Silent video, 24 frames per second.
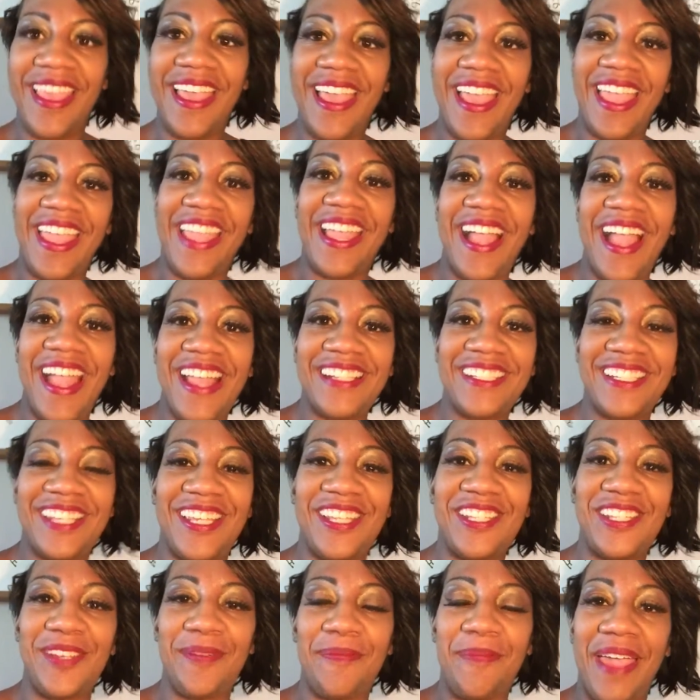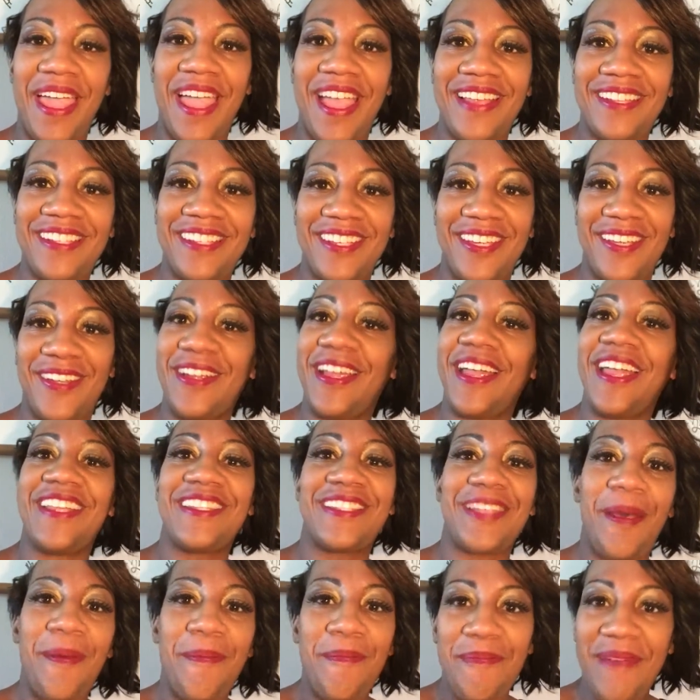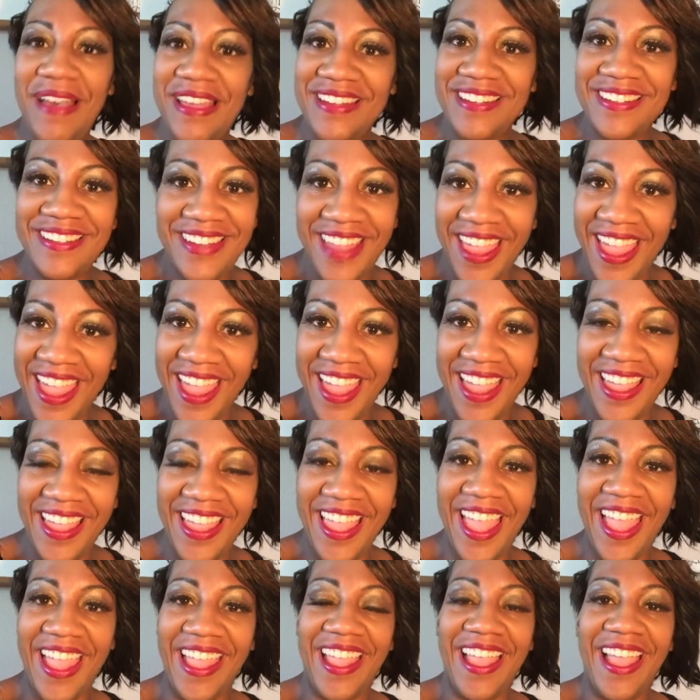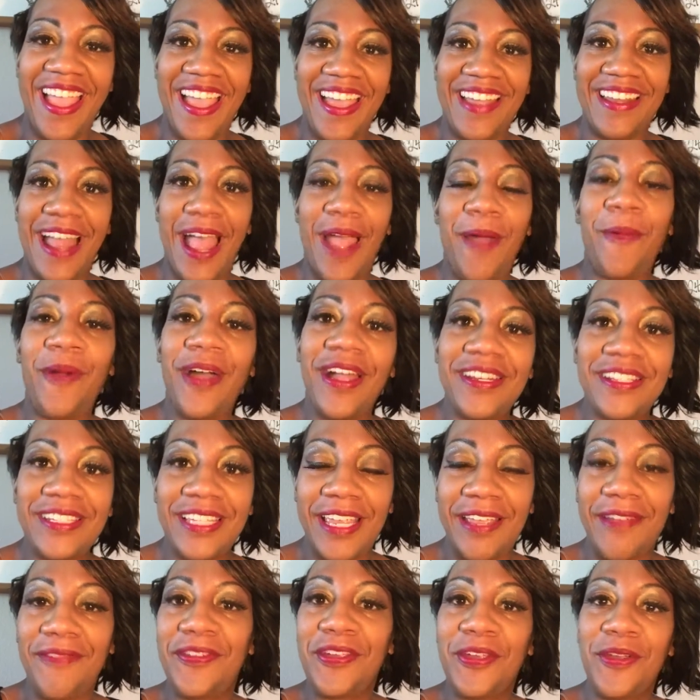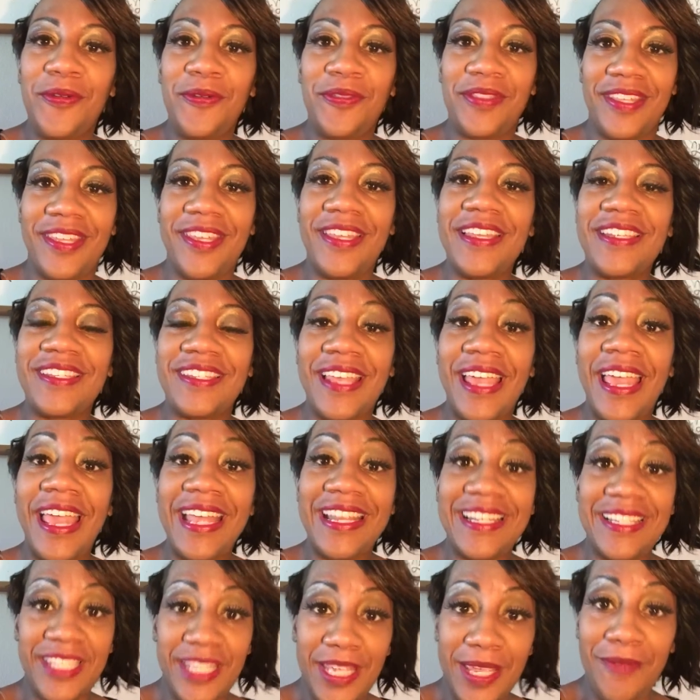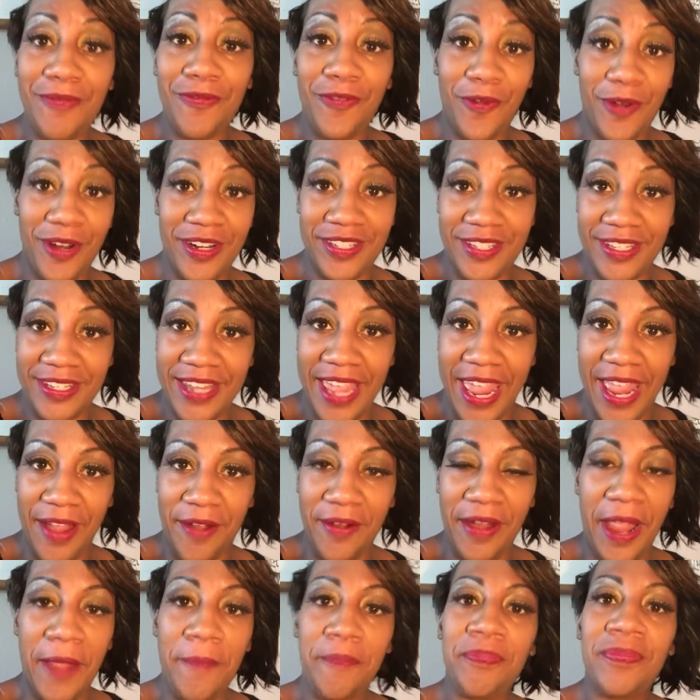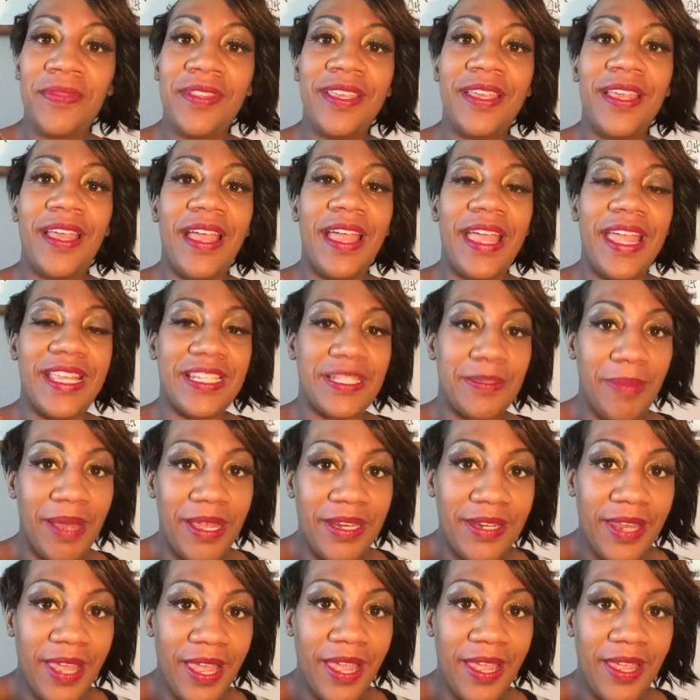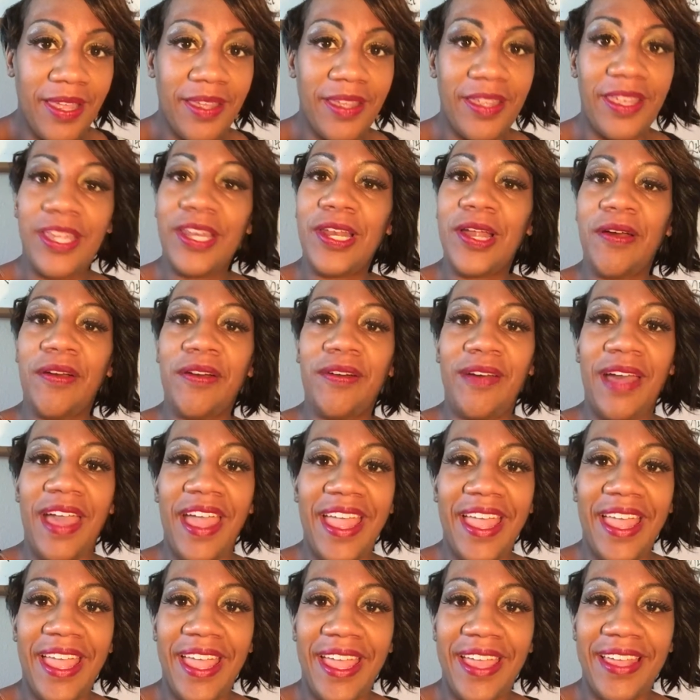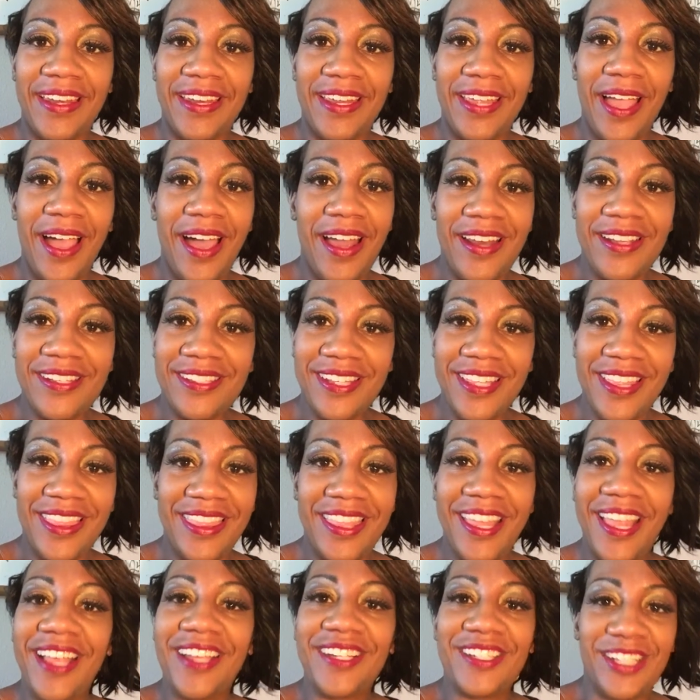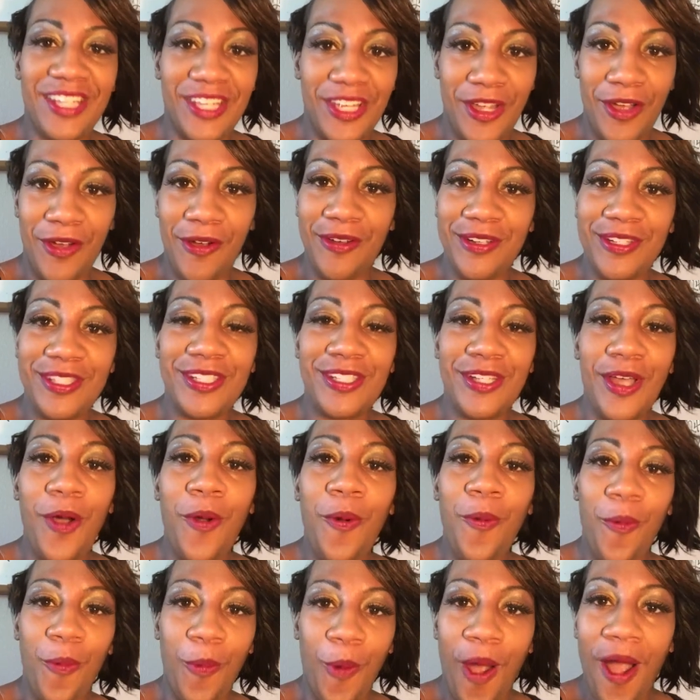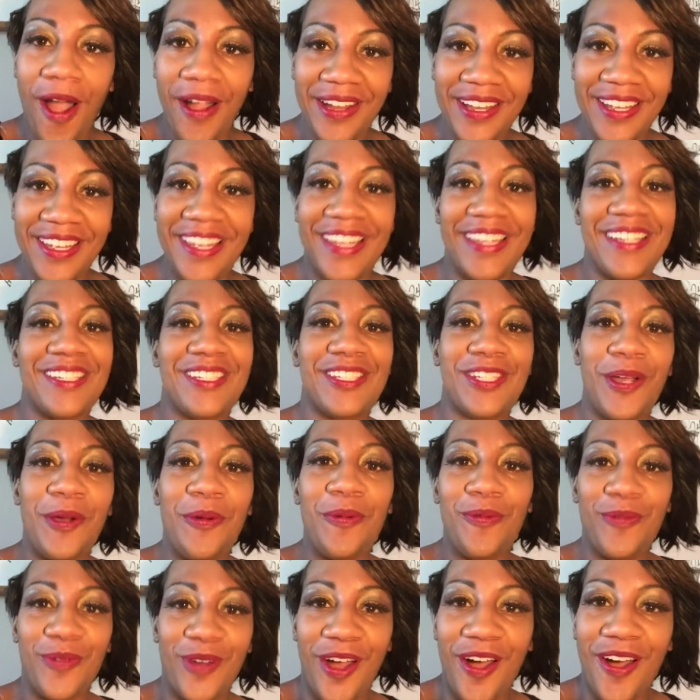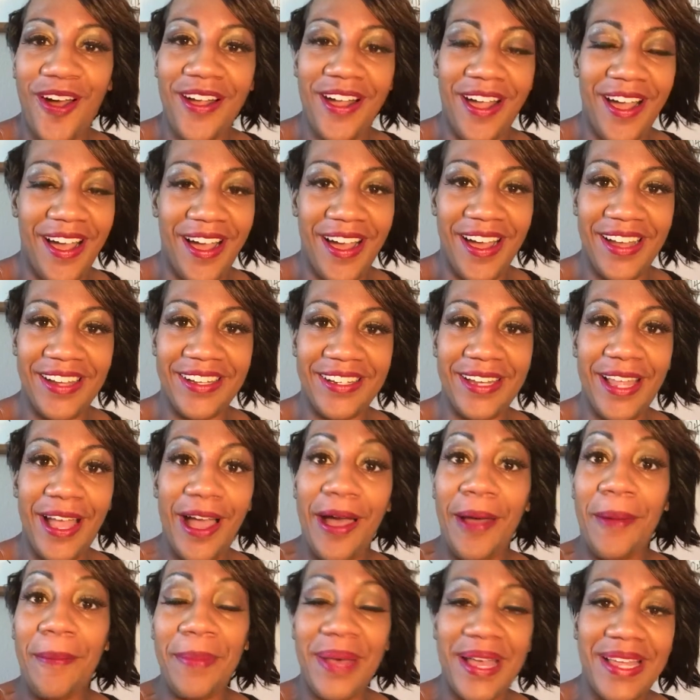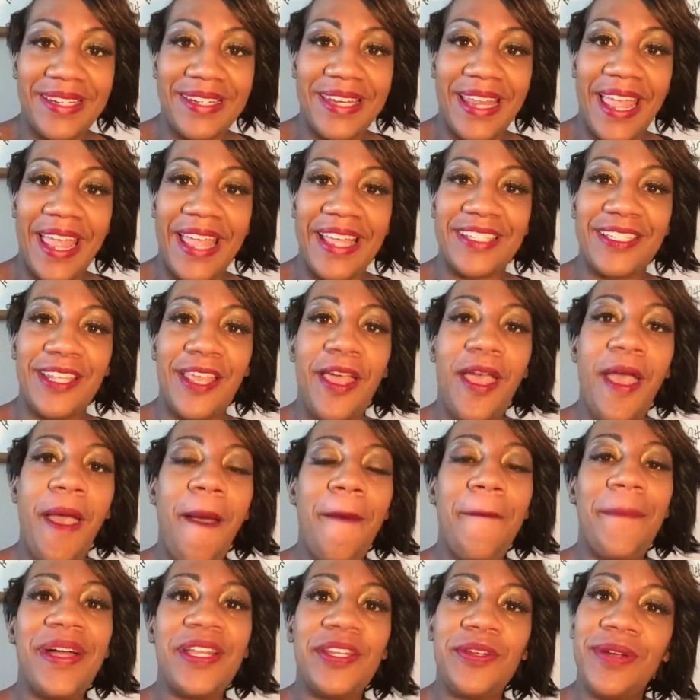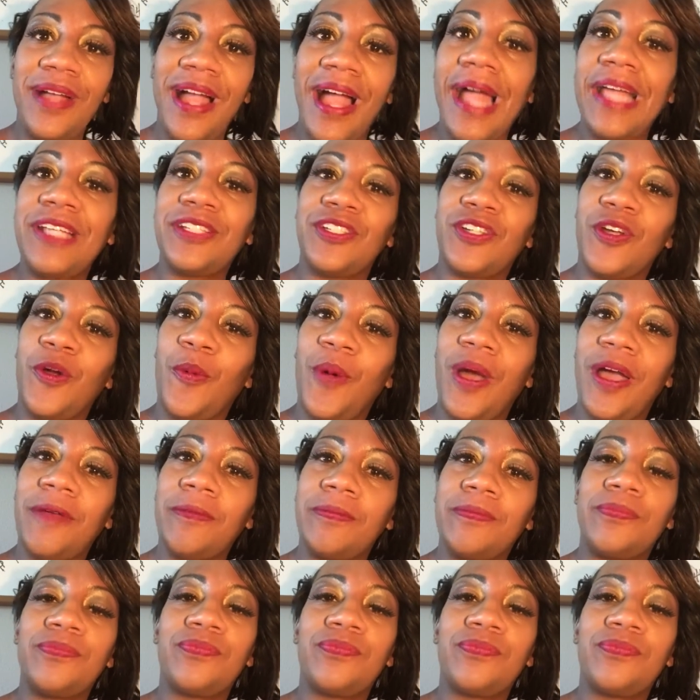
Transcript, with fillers: Hey guys, Keisha Bass here. It's Monday, and I wanted to give you this tip for today, okay? It's Monday, you know, and honestly, things can go so wonky and so wrong on, on Mondays. But you guys, you know what?